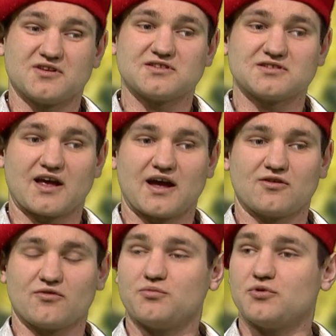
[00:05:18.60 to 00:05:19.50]
this is
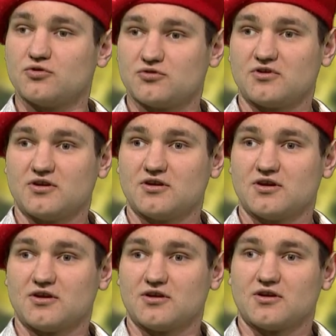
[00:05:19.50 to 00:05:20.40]
kind of beauty
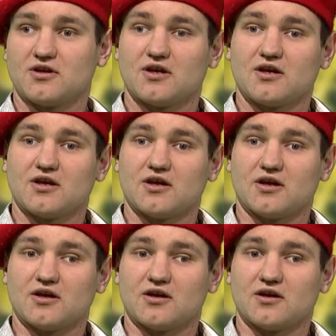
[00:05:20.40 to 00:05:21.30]

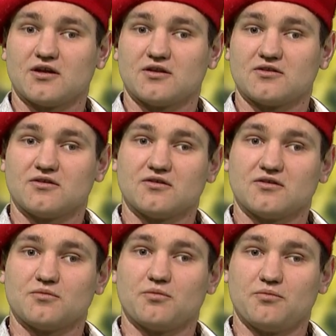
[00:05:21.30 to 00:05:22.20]
and
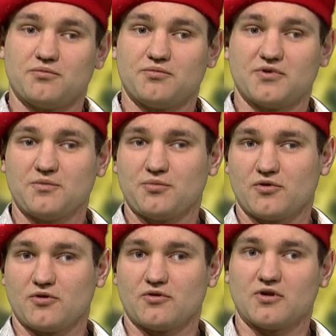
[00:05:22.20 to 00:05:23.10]

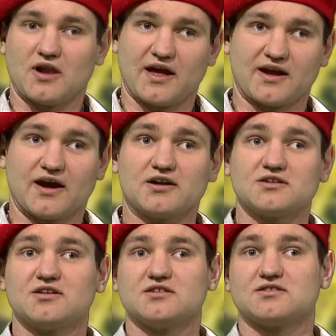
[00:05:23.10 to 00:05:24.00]
people like
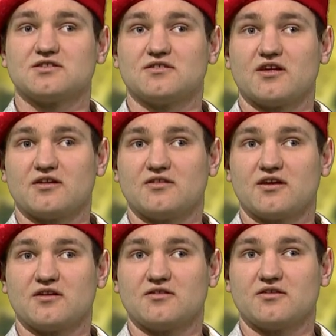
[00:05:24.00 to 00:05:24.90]
artists they
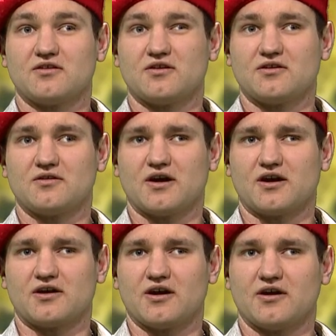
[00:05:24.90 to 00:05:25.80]
they, they
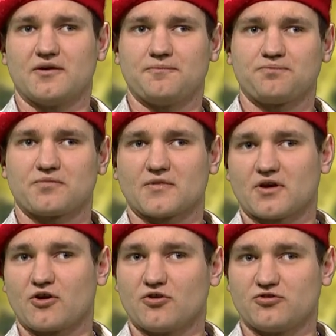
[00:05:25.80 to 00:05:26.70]
are um,
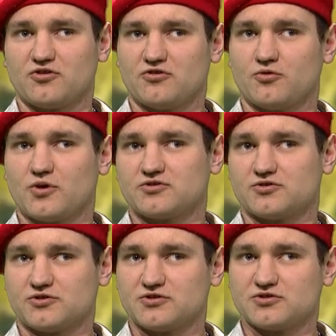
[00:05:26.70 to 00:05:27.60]
uh,
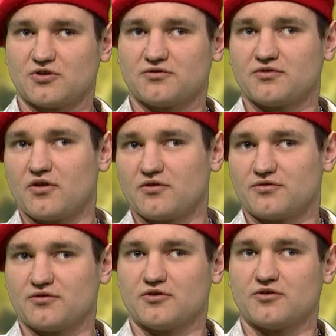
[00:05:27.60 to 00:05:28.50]
continuators of, of
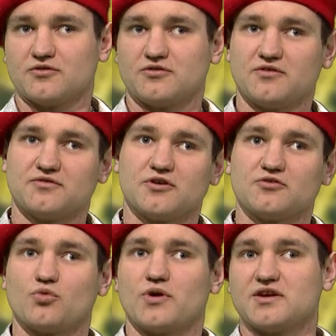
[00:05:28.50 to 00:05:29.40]
uh,
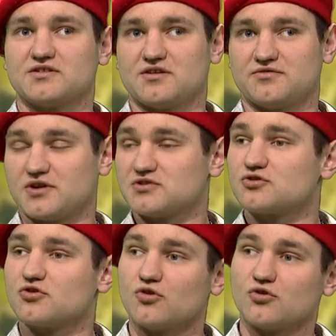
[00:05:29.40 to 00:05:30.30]
different ways, different
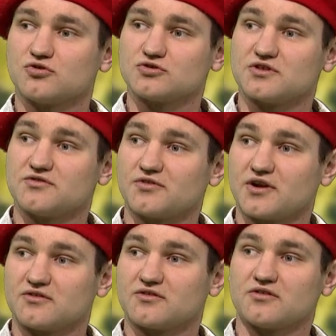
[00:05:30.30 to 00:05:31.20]
schools,
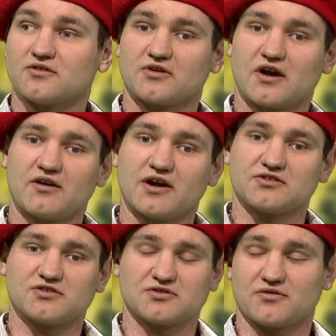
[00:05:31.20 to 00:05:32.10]
different uh,
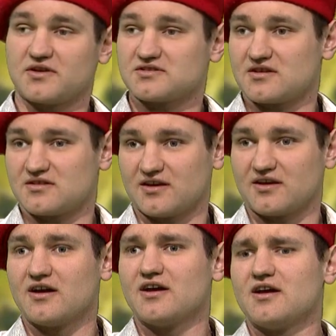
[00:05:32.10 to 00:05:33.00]
characters of aesthetic.